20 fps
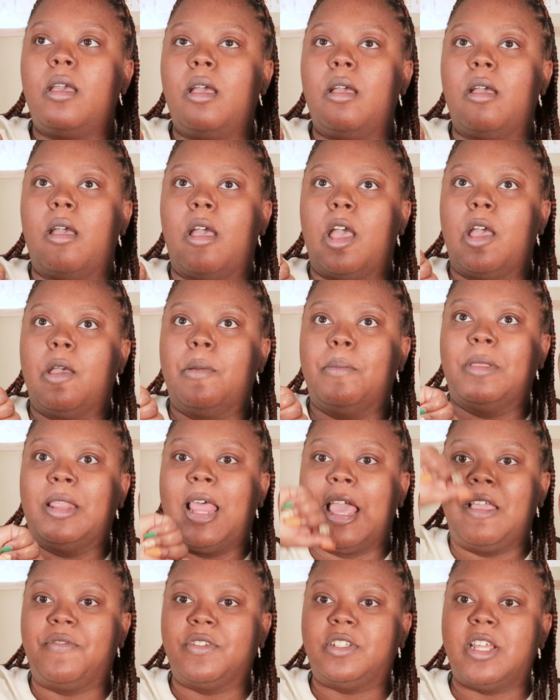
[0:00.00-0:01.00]

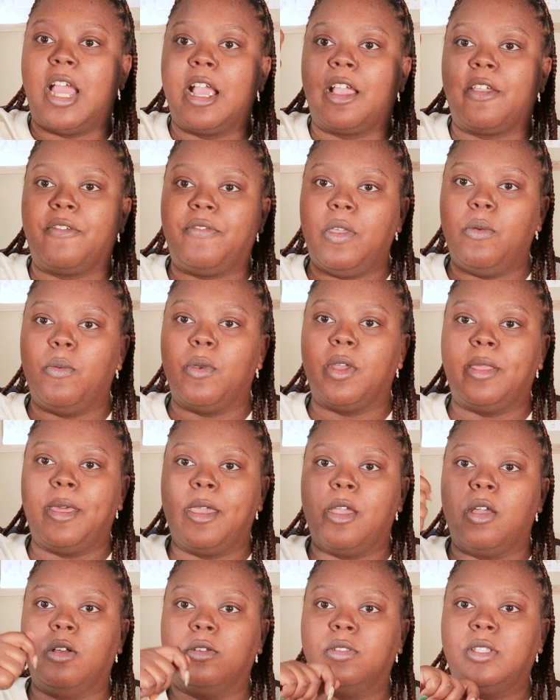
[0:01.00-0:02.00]
photography where
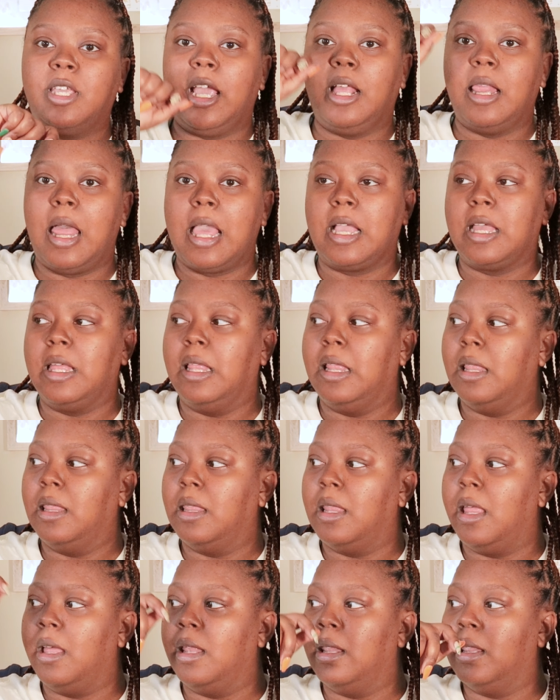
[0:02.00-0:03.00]
they'll take like
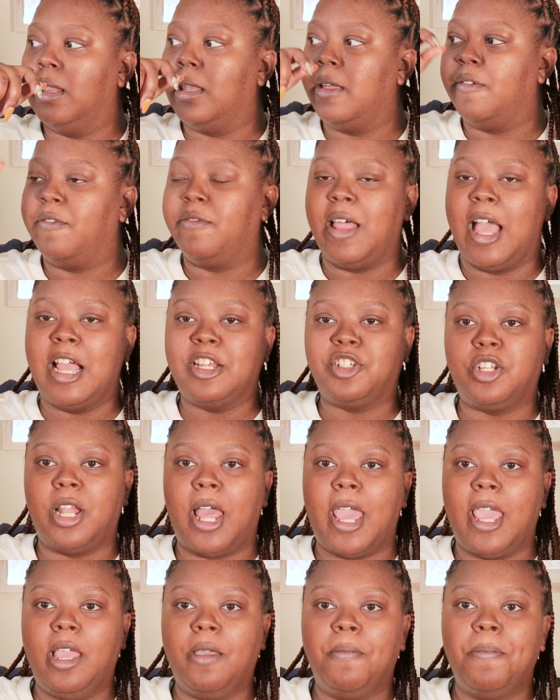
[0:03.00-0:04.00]
a
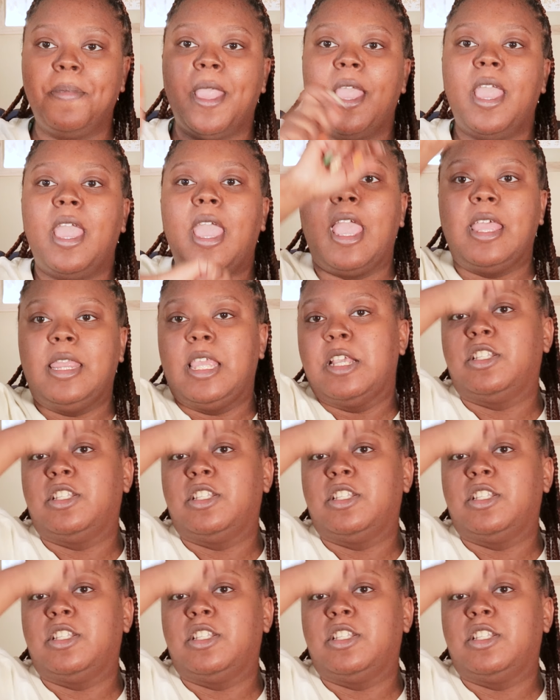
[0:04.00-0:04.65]
flashlight and